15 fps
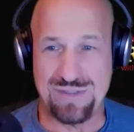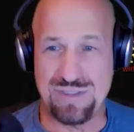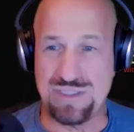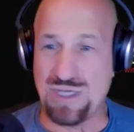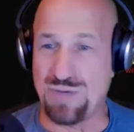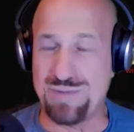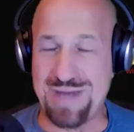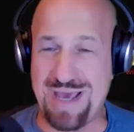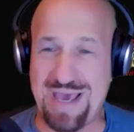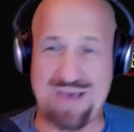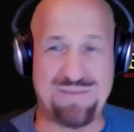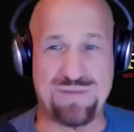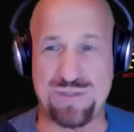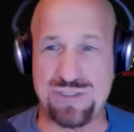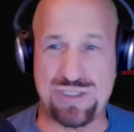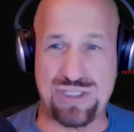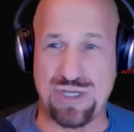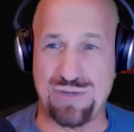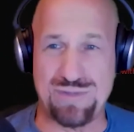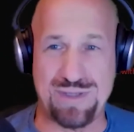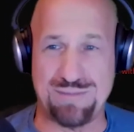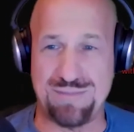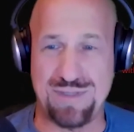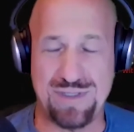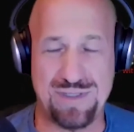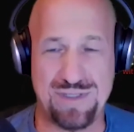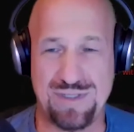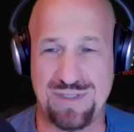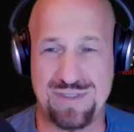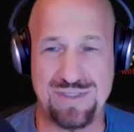Don't ever show them
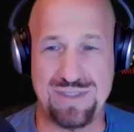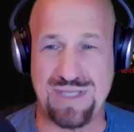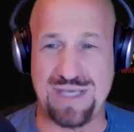that